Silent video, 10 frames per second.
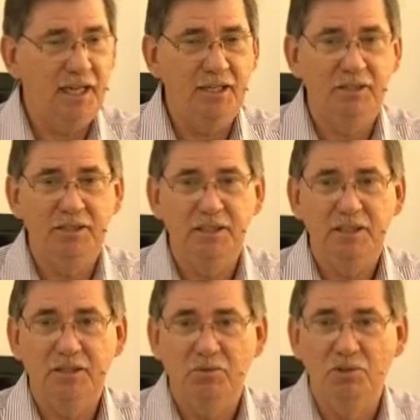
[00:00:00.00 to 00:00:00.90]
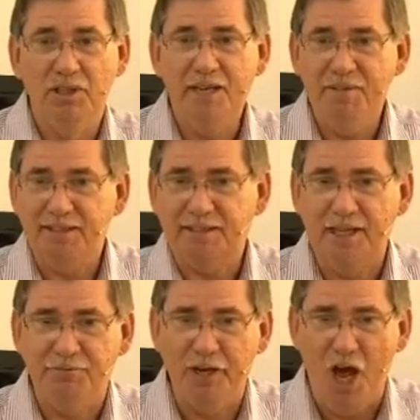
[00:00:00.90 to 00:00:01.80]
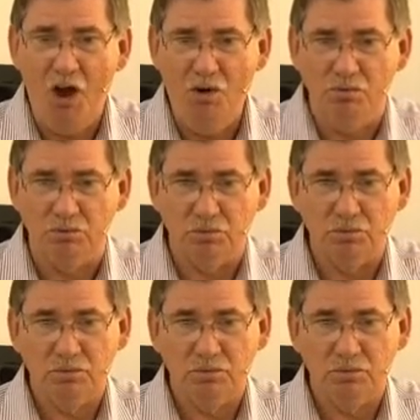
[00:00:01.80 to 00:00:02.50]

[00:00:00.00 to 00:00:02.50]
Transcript: and leave that stuff alone.